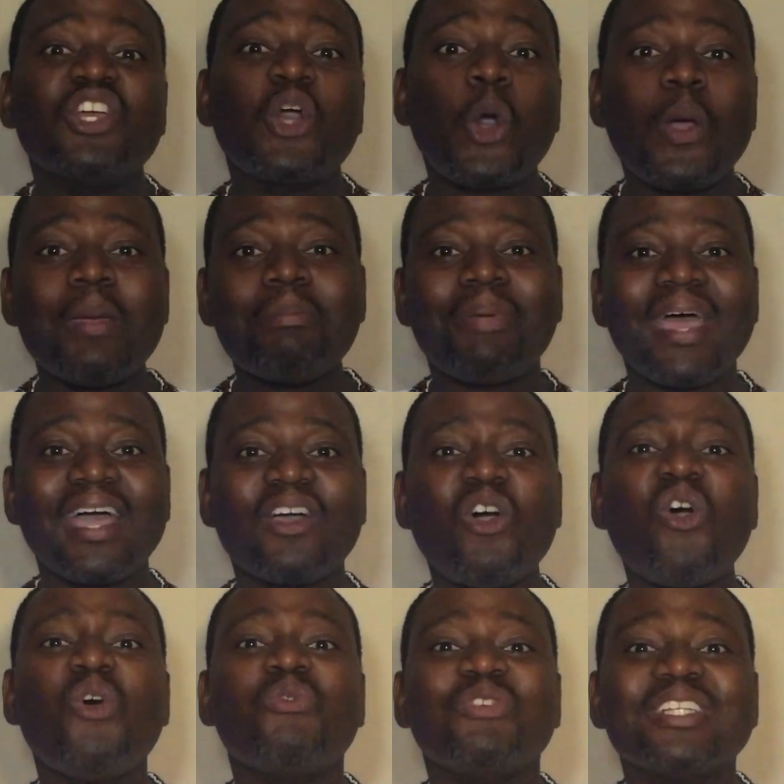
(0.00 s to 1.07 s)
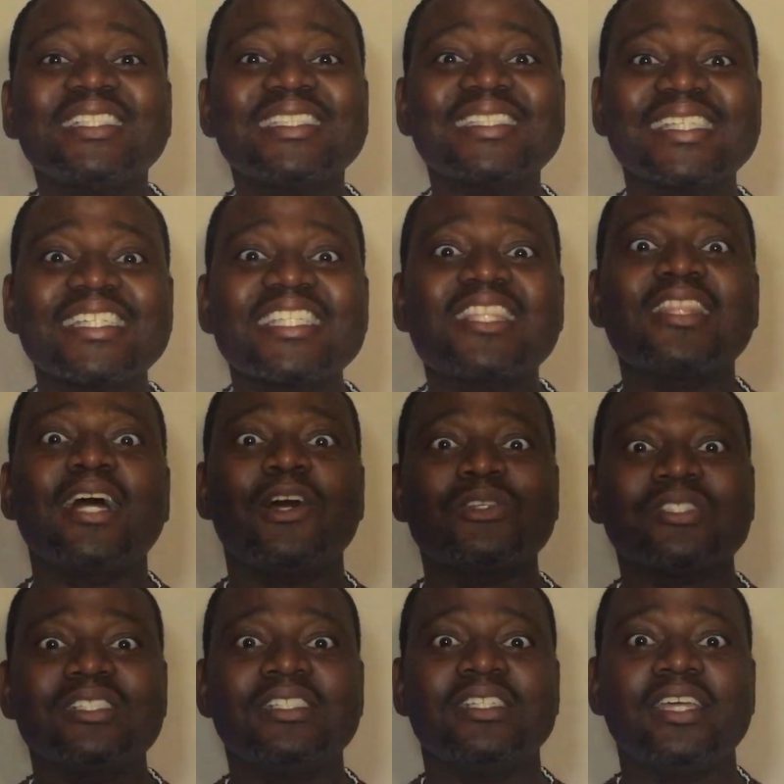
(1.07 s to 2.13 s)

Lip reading: going back over 6,000